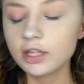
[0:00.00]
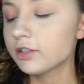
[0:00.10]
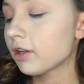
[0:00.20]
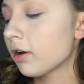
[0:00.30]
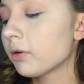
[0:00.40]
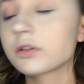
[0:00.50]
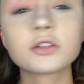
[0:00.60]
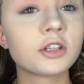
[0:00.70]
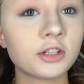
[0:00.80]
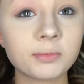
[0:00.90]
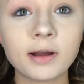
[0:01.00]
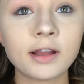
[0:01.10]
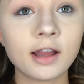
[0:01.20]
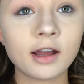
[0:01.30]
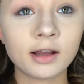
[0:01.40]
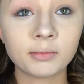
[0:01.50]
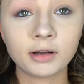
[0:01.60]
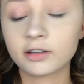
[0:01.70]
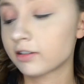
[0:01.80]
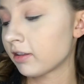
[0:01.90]
So, excuse my
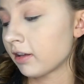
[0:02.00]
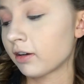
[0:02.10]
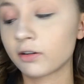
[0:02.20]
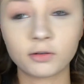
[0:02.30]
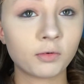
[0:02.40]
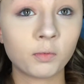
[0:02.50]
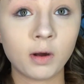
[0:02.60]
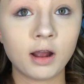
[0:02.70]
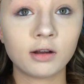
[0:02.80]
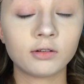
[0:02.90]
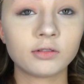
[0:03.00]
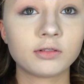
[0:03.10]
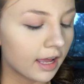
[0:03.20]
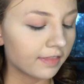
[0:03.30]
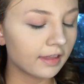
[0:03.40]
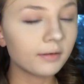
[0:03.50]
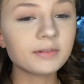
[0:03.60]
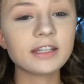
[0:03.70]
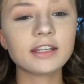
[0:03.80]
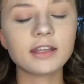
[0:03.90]
eyebrows, they're wild. Then
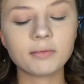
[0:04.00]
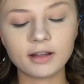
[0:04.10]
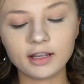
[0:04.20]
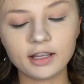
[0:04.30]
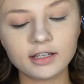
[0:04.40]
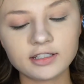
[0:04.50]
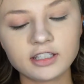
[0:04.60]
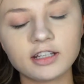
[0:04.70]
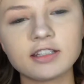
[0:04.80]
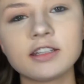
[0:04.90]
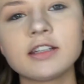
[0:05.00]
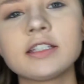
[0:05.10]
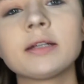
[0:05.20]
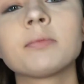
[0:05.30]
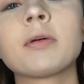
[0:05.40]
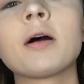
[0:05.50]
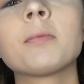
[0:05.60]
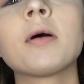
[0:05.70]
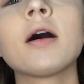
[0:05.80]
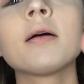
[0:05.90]
I'm taking my Anastasia Dip Brow
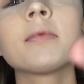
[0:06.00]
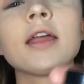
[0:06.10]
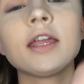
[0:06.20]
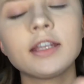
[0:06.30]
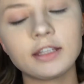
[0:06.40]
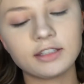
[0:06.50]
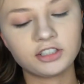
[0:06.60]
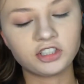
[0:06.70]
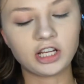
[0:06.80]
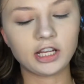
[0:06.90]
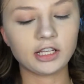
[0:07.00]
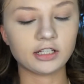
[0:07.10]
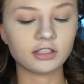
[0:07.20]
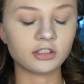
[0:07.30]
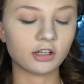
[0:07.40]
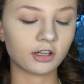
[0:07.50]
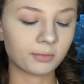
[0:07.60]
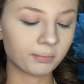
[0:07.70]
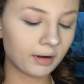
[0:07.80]
Pomade in the shade Dark